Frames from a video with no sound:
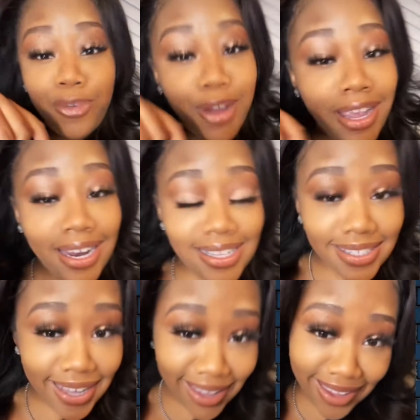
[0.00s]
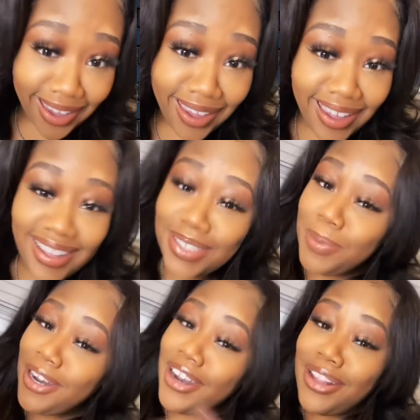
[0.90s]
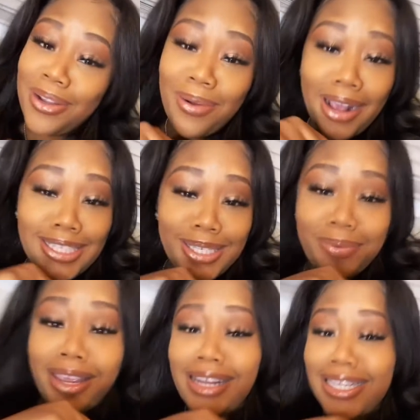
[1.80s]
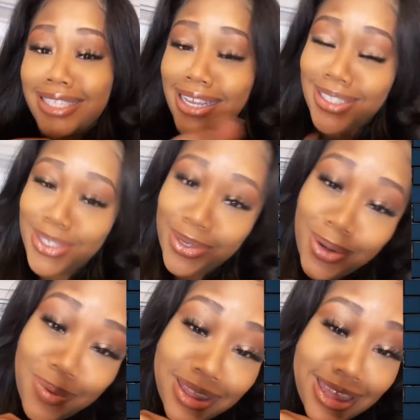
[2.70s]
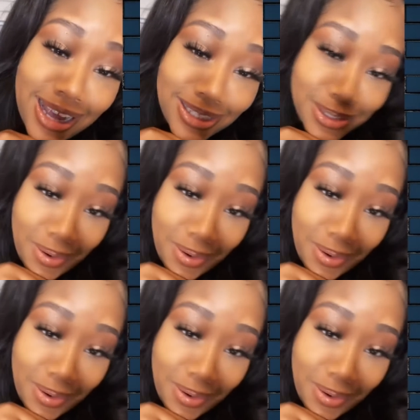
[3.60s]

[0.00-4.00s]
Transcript: Friend, it's Kiki. It's been another crazy week. Let's get into it with That's